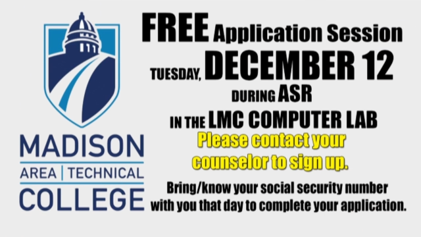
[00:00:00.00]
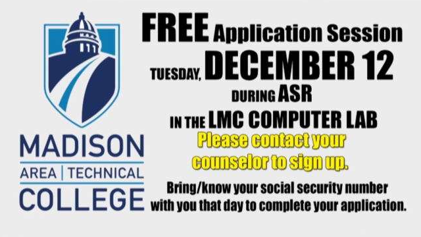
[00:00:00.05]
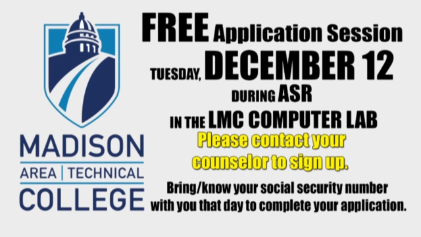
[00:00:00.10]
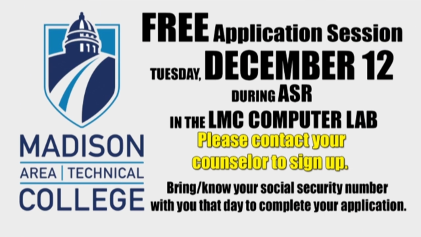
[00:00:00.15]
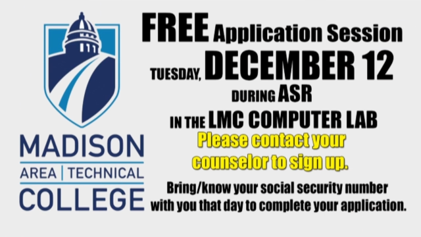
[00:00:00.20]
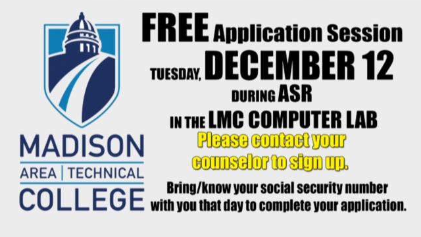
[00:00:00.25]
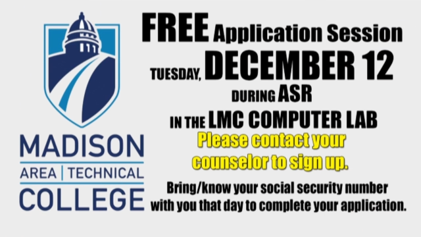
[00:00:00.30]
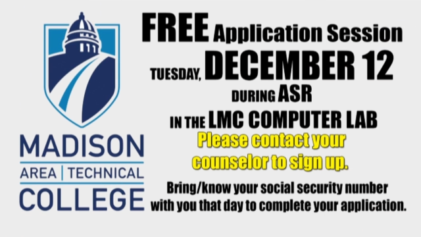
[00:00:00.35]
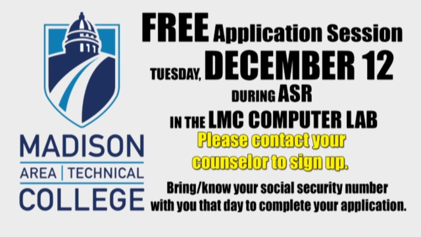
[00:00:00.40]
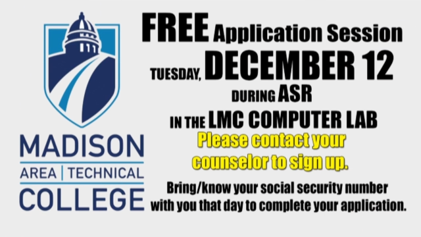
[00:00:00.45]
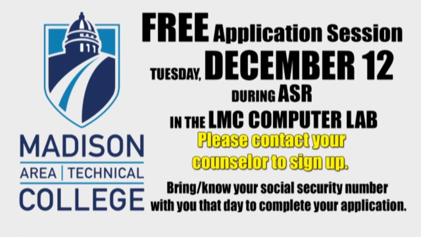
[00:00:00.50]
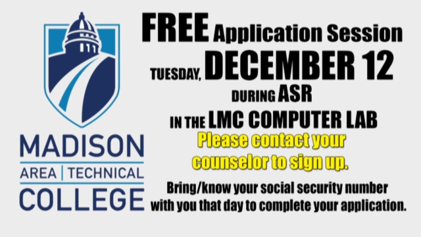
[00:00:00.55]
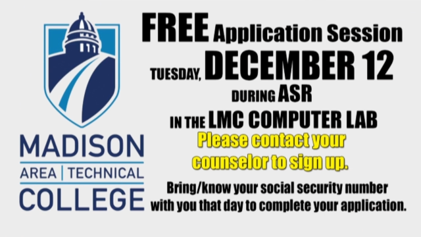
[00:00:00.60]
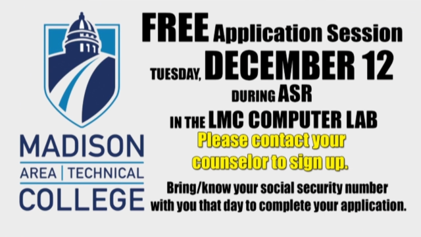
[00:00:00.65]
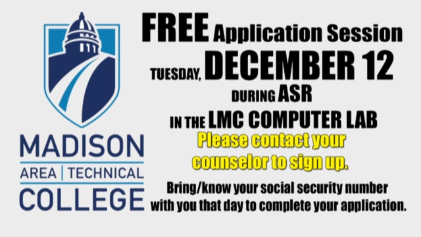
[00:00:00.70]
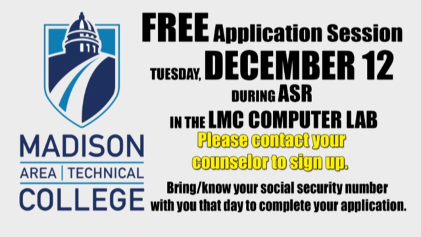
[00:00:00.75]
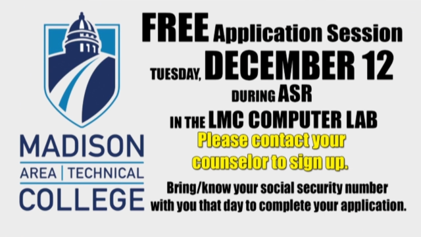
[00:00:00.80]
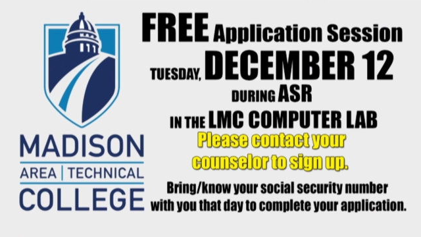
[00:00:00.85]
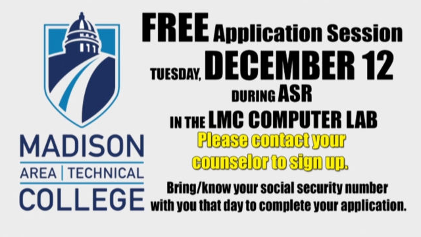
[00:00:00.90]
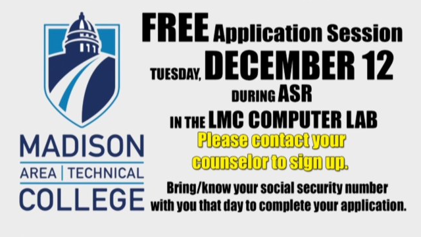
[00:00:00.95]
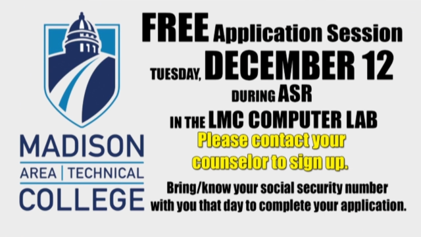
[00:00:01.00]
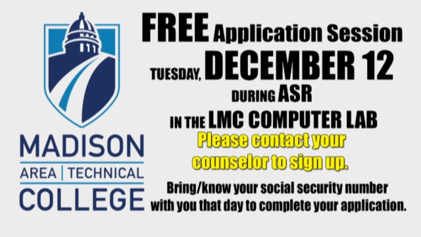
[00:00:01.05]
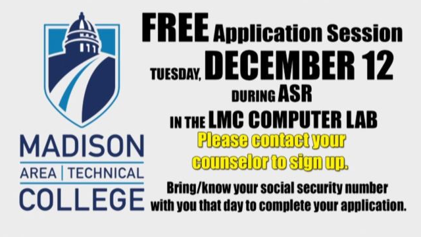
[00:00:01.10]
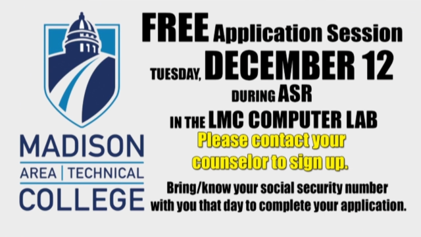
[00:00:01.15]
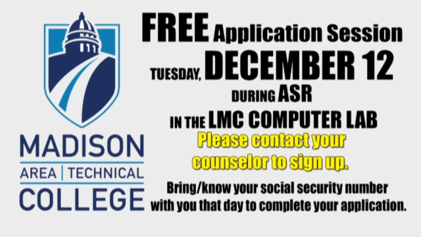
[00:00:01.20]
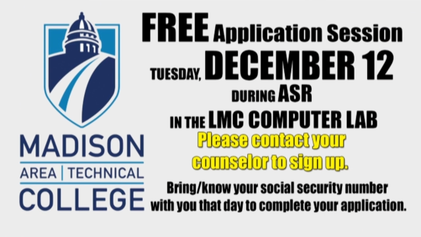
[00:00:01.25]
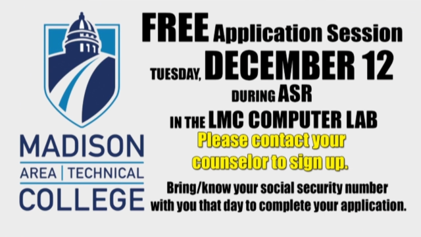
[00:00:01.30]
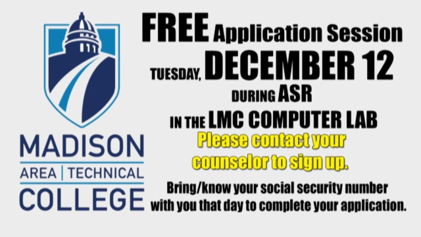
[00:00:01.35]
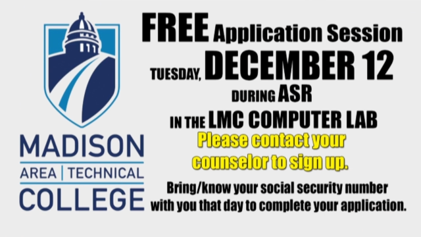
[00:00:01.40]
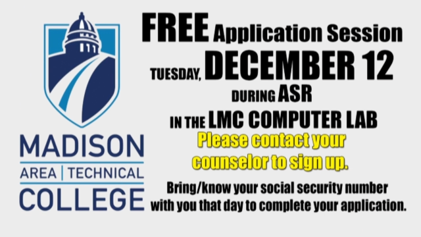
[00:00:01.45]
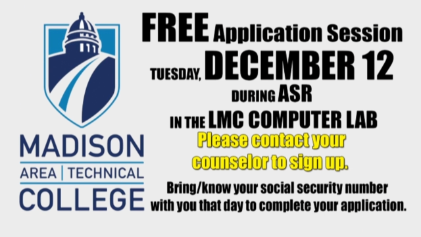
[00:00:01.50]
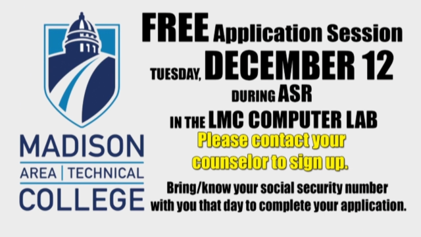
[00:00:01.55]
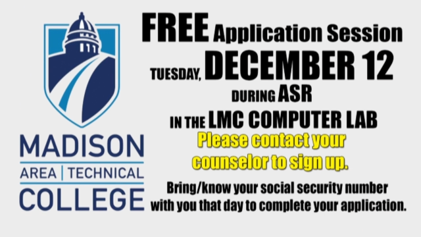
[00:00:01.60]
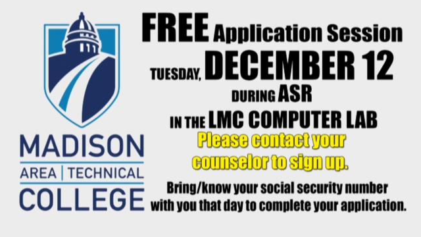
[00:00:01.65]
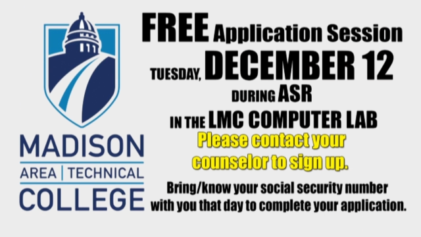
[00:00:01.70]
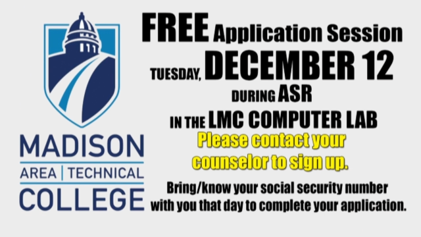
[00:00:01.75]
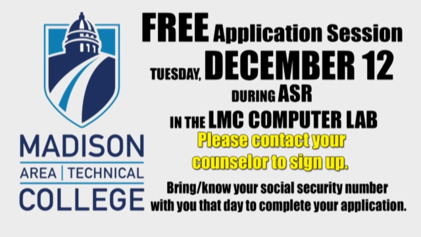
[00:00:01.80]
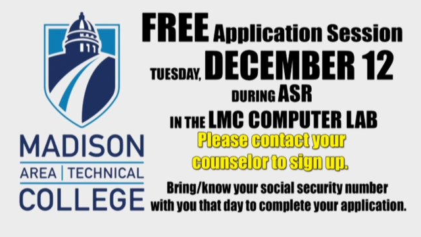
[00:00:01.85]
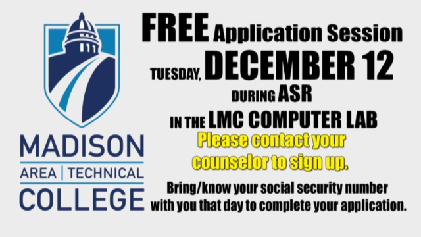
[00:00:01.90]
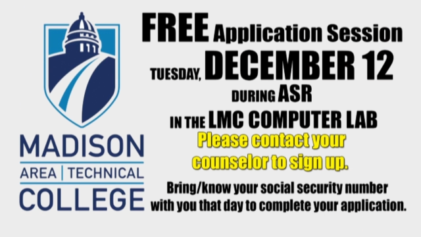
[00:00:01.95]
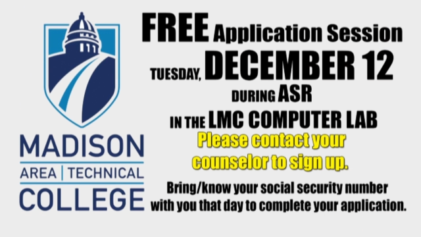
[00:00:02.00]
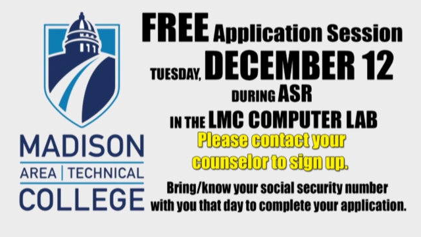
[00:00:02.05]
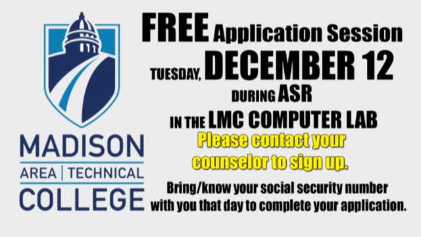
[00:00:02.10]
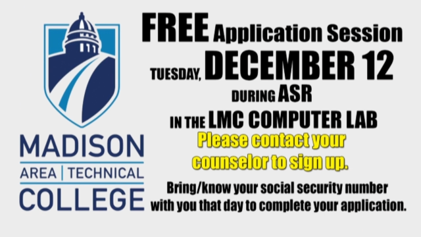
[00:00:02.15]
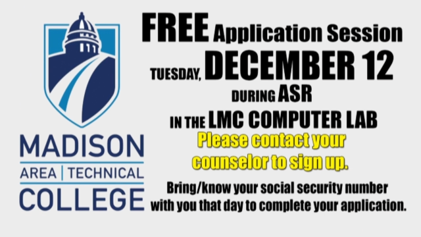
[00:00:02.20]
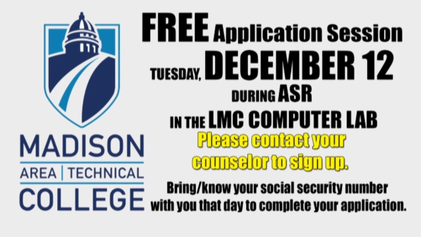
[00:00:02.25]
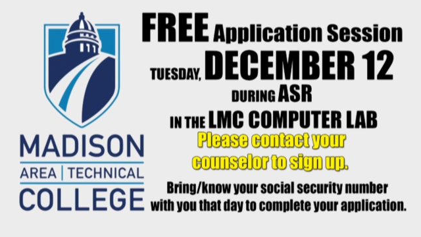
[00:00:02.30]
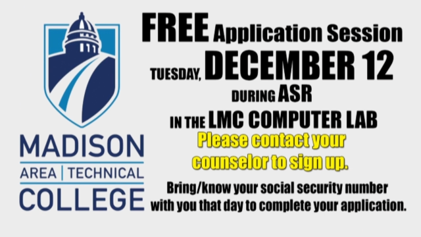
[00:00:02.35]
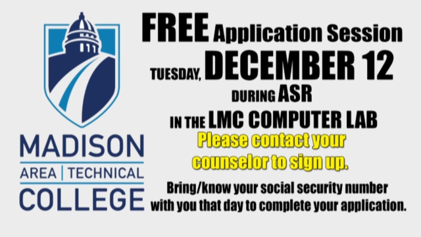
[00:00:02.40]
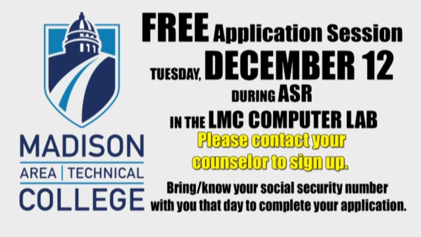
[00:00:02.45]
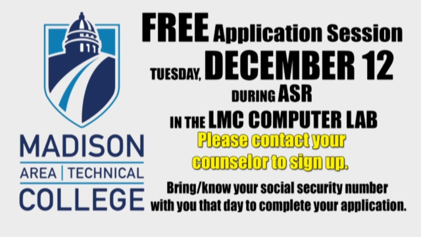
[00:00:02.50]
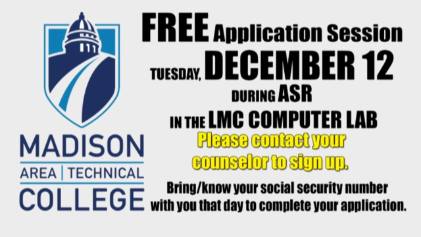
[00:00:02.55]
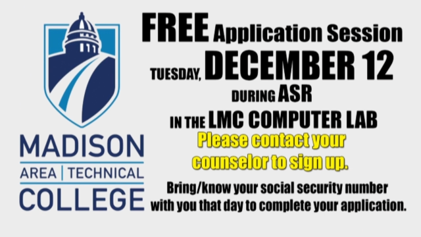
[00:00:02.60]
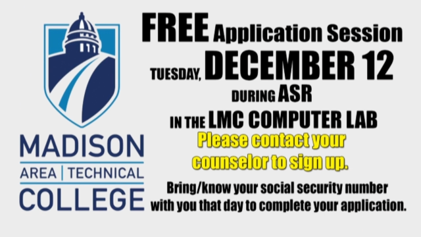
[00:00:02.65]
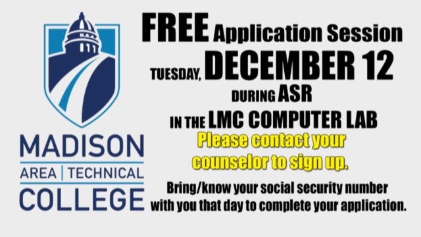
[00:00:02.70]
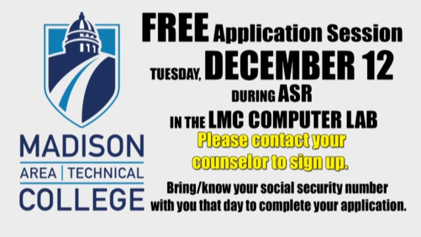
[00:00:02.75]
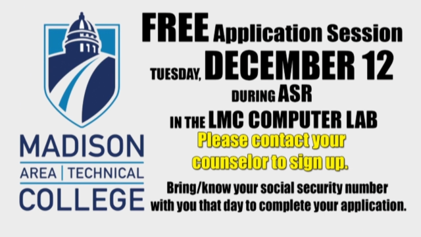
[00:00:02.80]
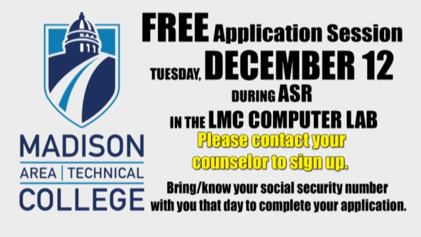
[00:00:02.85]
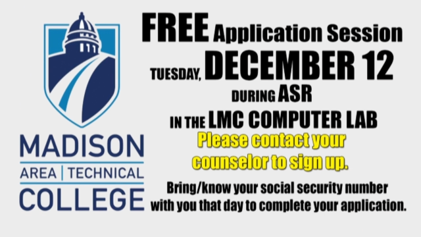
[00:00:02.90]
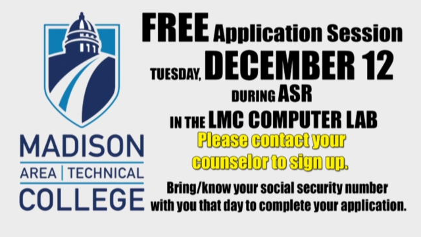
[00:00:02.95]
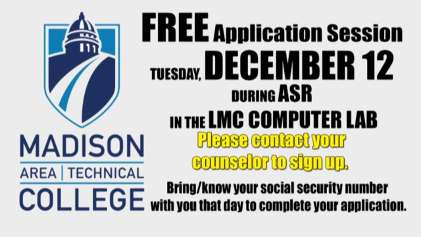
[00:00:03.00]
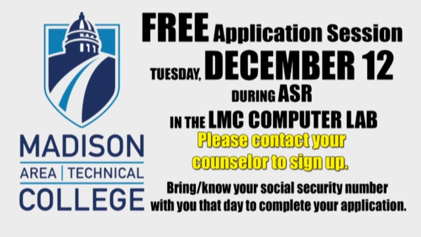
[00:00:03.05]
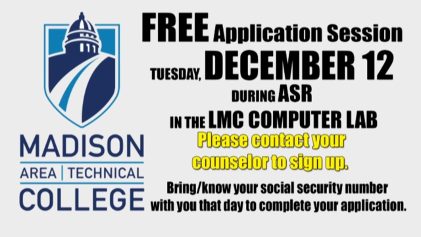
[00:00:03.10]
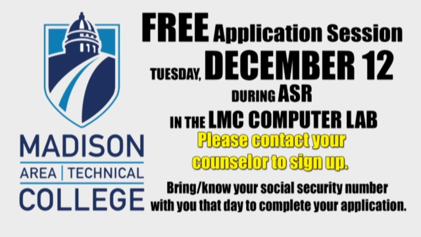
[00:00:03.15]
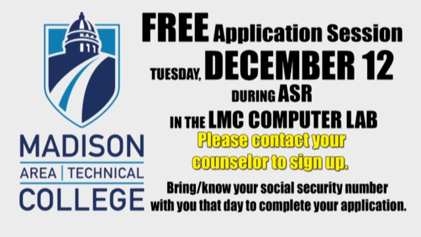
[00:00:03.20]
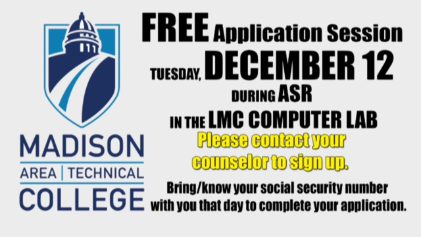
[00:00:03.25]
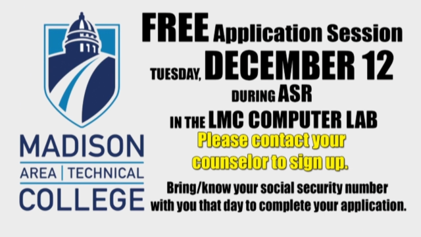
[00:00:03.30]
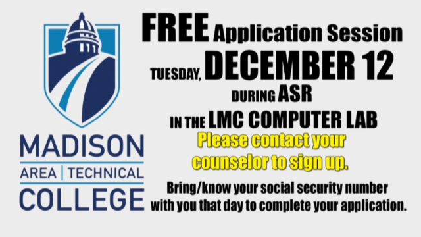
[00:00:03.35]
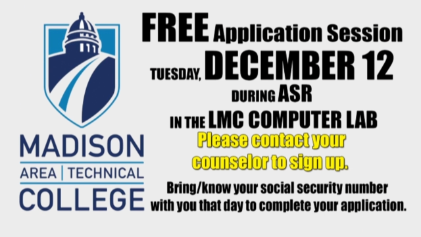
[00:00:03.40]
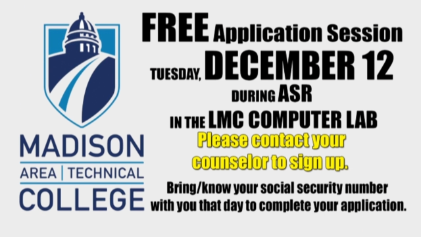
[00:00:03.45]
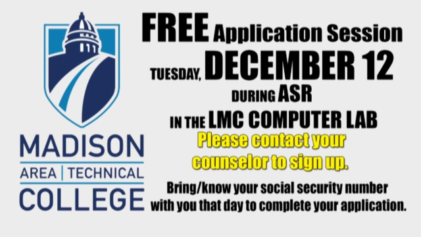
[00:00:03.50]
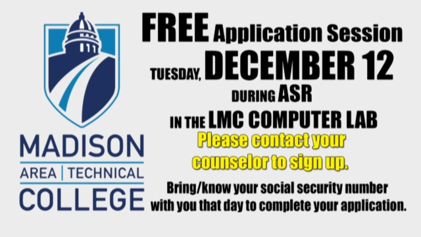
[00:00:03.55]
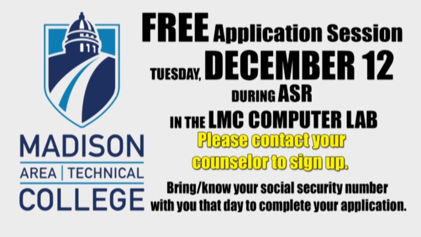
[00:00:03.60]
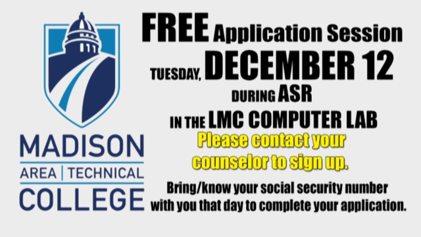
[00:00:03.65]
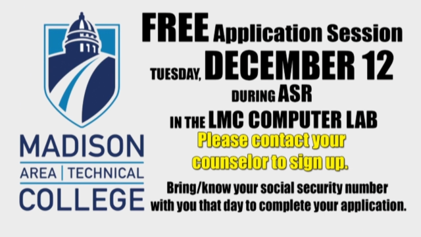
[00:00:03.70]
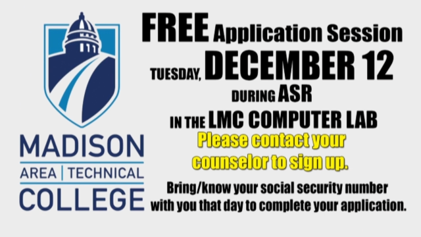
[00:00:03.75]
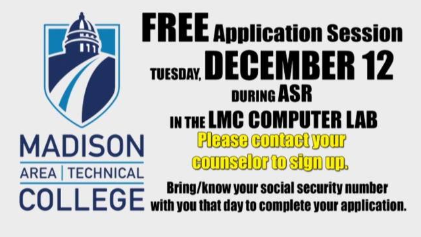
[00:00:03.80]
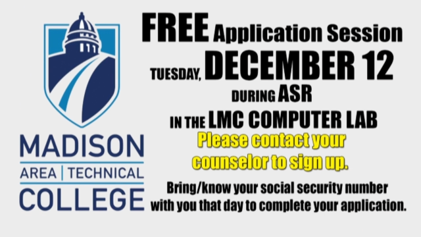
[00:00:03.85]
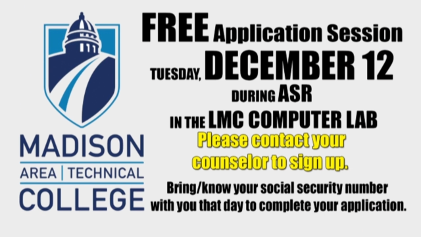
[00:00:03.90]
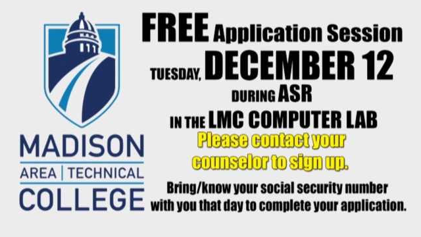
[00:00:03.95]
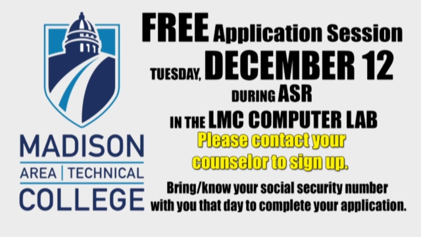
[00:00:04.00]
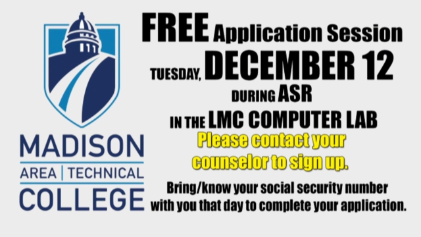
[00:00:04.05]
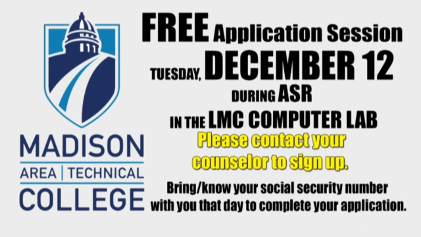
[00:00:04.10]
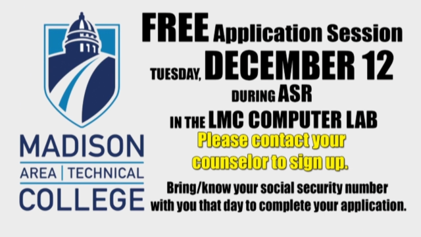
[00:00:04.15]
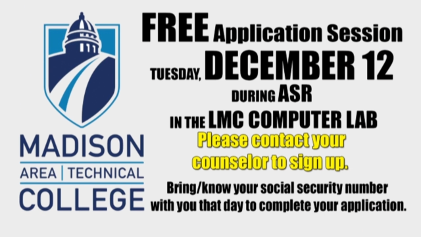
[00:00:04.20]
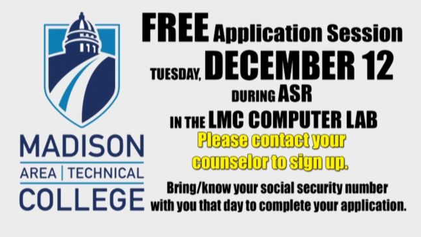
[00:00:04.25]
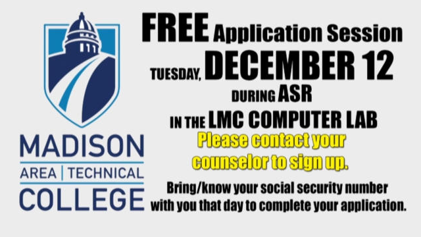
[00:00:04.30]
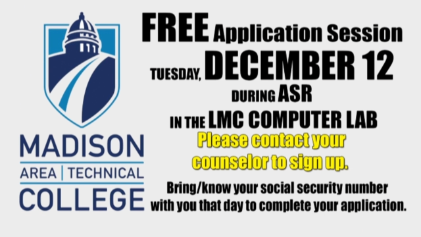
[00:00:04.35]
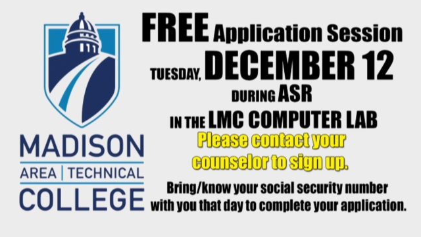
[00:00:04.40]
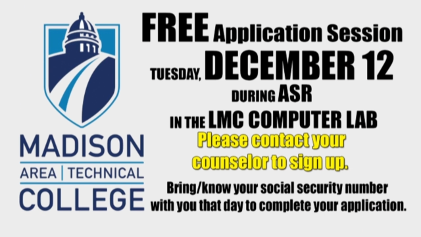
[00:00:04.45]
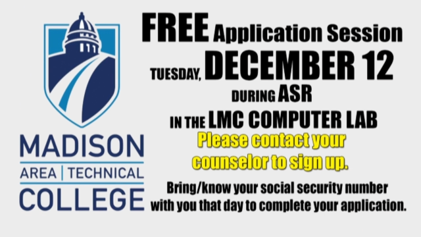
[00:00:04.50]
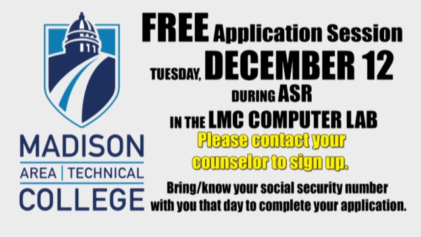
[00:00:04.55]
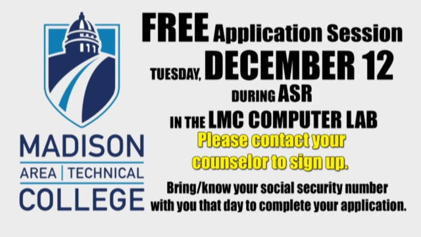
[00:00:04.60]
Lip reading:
Nobody's mouth can be seen.